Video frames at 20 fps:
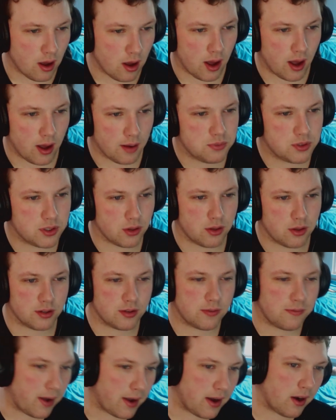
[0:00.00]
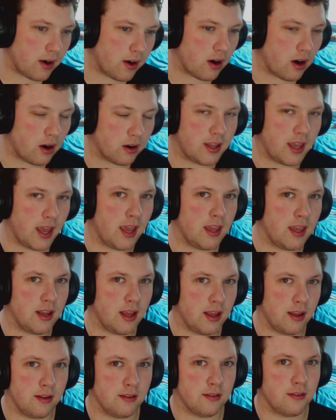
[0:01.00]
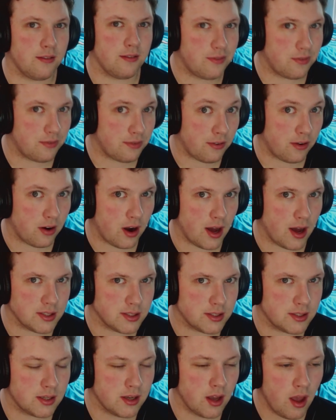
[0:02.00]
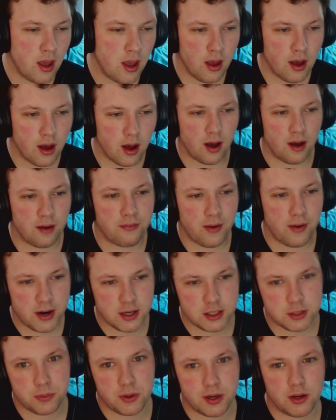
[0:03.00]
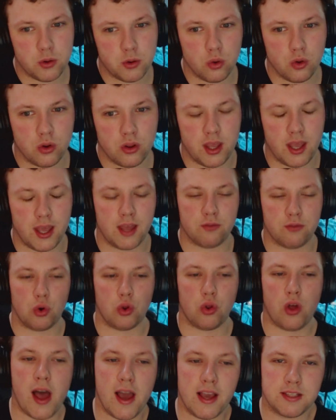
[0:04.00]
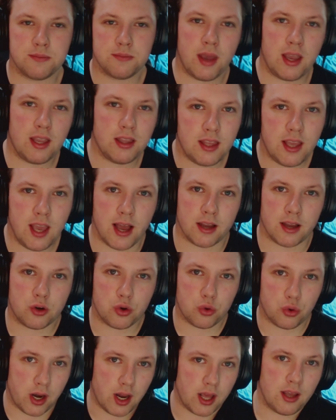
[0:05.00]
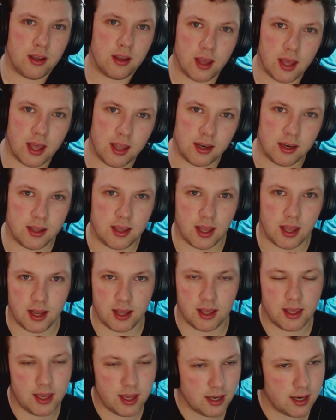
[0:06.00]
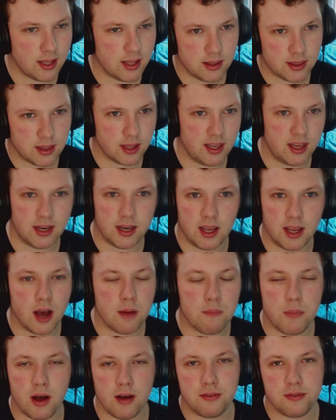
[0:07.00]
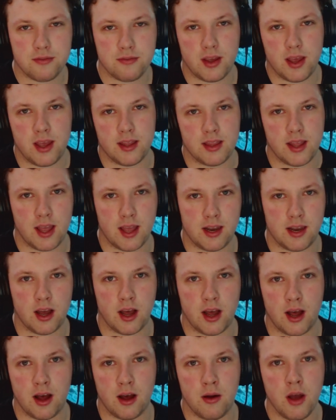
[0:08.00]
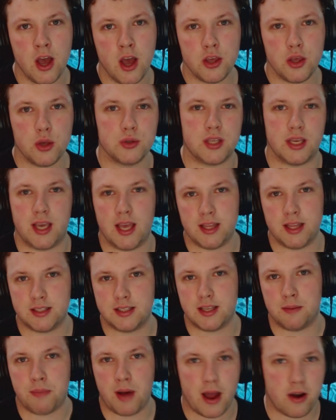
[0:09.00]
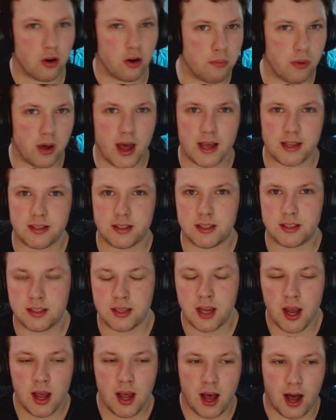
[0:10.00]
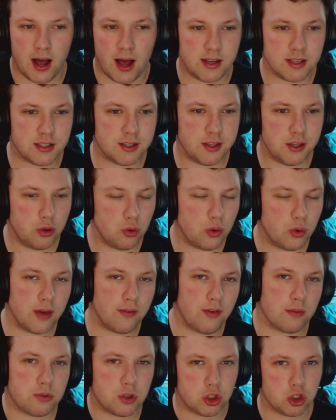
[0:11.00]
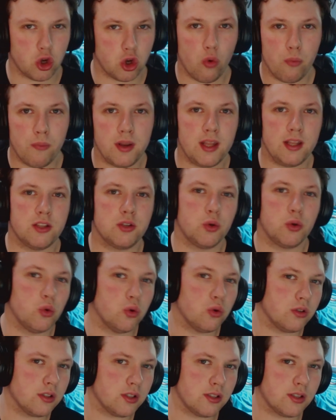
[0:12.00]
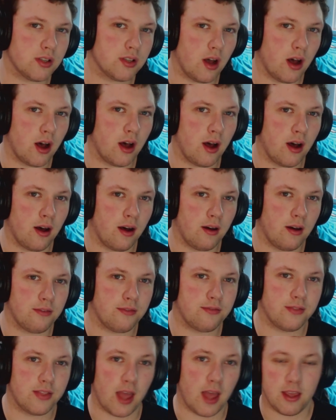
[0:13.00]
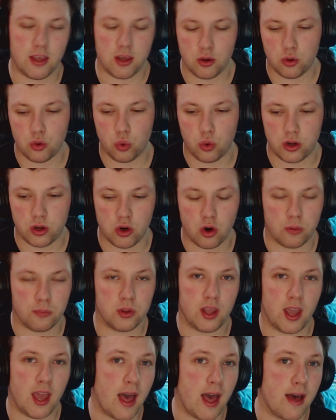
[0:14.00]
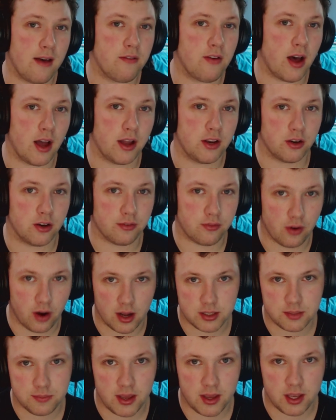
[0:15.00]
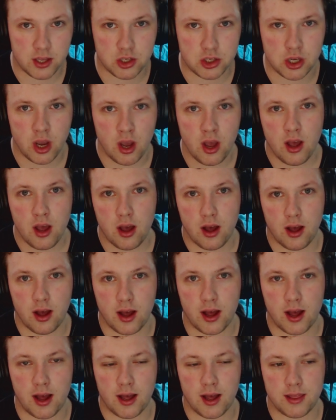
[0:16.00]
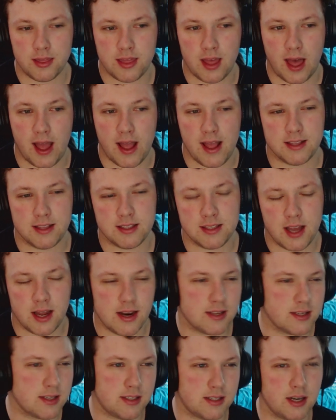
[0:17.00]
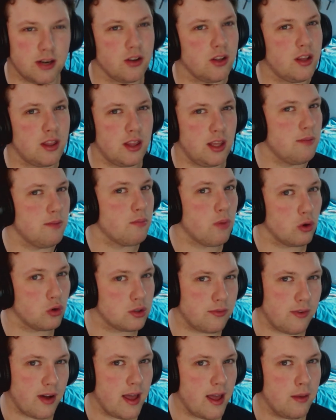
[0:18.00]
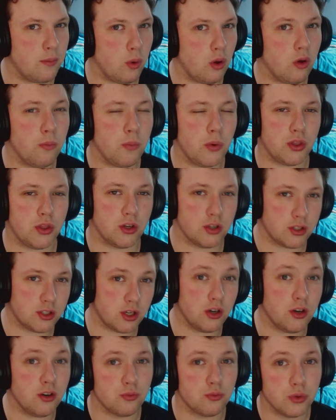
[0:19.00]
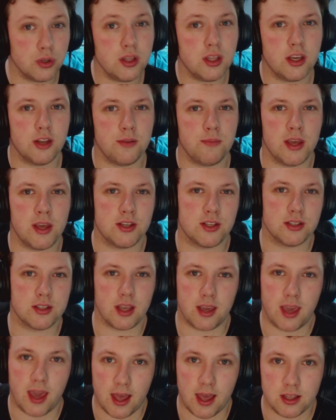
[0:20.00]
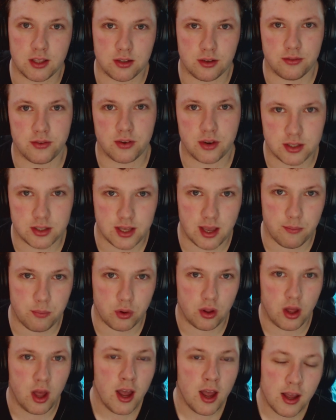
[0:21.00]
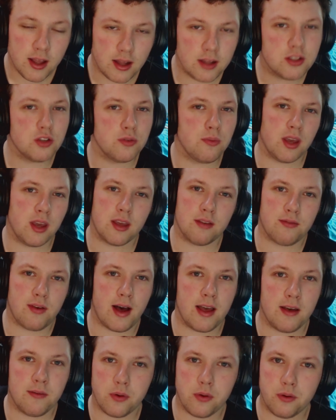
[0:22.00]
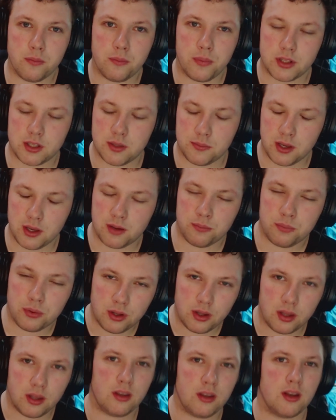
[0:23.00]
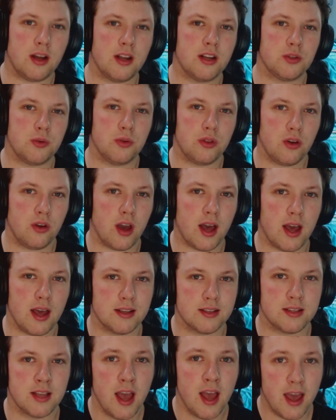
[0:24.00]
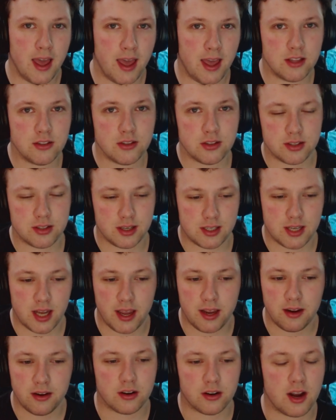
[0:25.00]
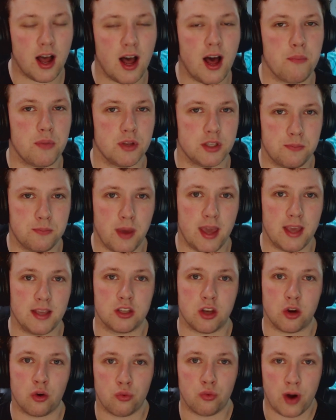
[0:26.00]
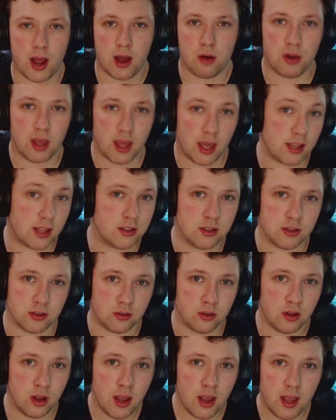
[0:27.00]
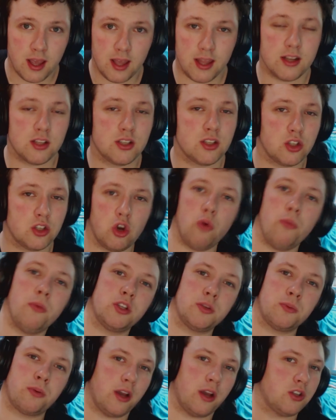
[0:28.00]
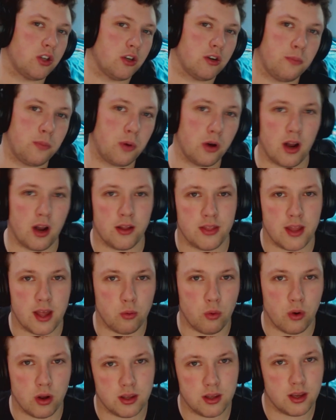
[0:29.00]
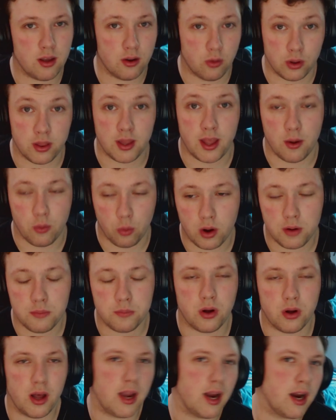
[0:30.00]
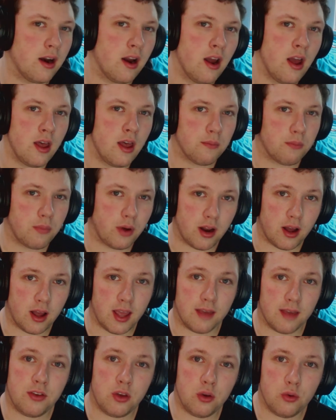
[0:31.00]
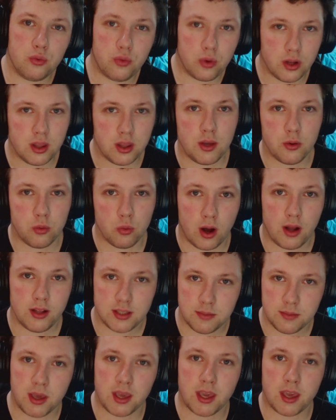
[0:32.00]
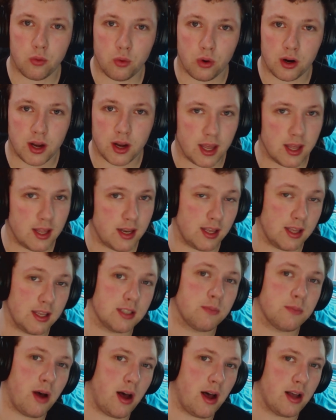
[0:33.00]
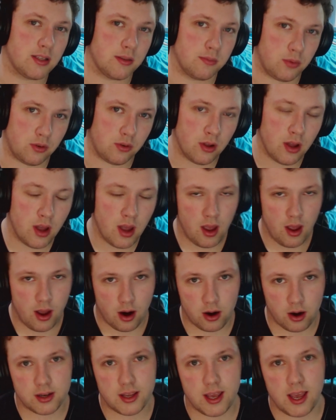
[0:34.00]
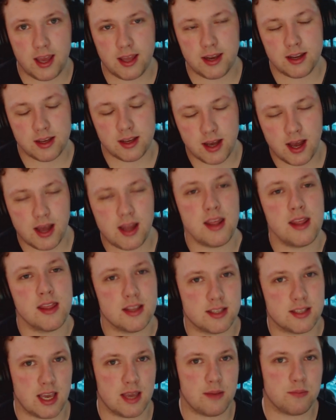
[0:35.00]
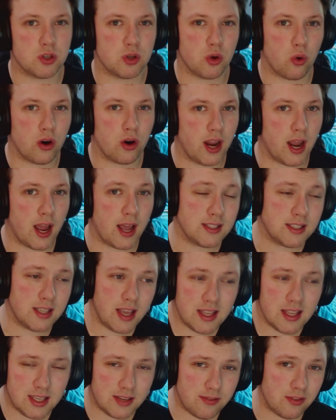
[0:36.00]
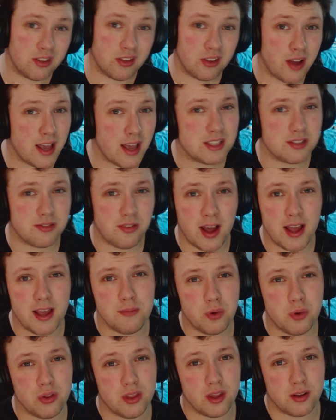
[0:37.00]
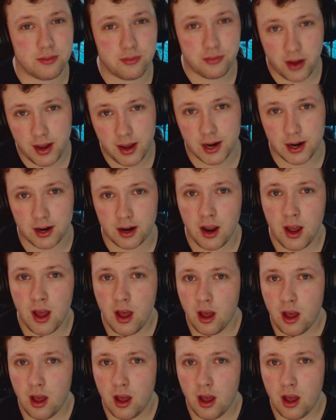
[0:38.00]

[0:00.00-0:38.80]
Uh, so there's fire, arcane, and frost. Uh, fire is pretty cool. It relies mainly on critting and getting heat the heating up buff and then uh, using instant pyroblasts. Honestly, you give up so many tools uh, that you would normally have on your Frost Mage uh, that it's not necessarily the most viable, but there's certain really good mages like Hansel, for example, that do make it viable, but to be completely honest with you guys, Hansel's entire comp is based around Hansel. It is so much pressure to put on that one on that one player, but uh, if you really want to make it work, it is possible. Arcane, kind of the same story. I'd say it's even less viable than Fire.